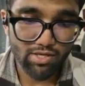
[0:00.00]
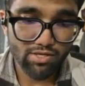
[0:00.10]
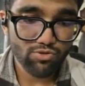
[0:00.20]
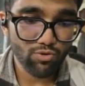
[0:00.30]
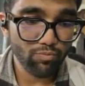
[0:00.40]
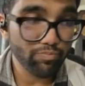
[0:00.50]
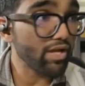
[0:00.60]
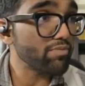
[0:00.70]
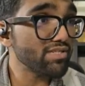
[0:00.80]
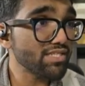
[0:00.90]
So
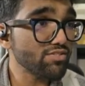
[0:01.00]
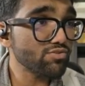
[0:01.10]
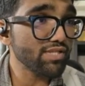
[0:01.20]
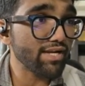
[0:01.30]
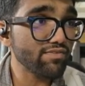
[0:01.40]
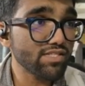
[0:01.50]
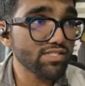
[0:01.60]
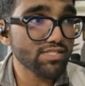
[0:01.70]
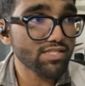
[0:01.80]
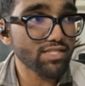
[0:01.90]
that brings us to the end of this
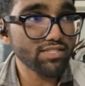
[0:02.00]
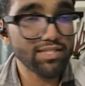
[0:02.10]
discussion.